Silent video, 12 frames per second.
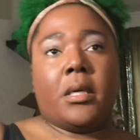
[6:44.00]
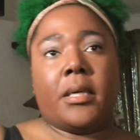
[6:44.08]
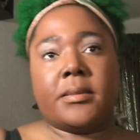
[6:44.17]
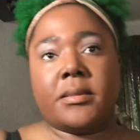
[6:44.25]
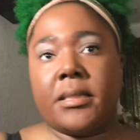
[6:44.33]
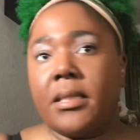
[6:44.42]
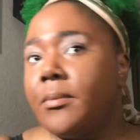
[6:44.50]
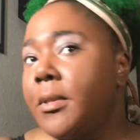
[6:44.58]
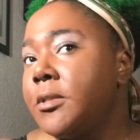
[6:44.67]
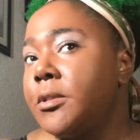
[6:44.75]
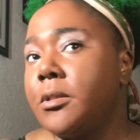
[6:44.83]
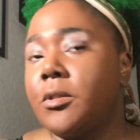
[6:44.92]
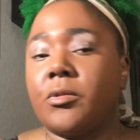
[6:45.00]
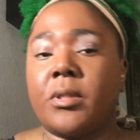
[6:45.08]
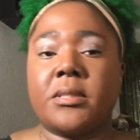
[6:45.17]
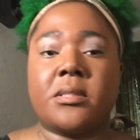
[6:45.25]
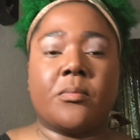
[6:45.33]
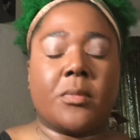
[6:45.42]
And today I'm actually going to
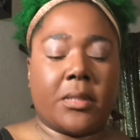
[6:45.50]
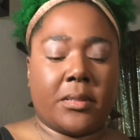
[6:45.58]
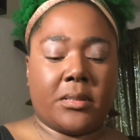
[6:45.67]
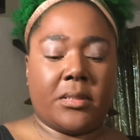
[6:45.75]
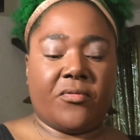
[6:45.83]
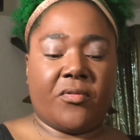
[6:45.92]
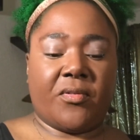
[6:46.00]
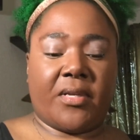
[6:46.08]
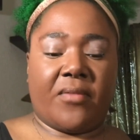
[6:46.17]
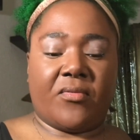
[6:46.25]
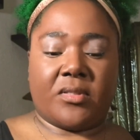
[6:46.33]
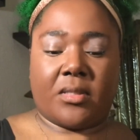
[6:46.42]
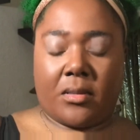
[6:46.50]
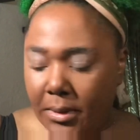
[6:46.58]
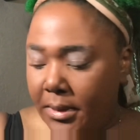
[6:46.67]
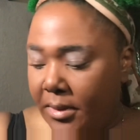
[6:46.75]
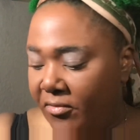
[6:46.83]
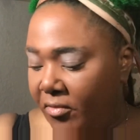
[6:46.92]
try something different that I haven't done in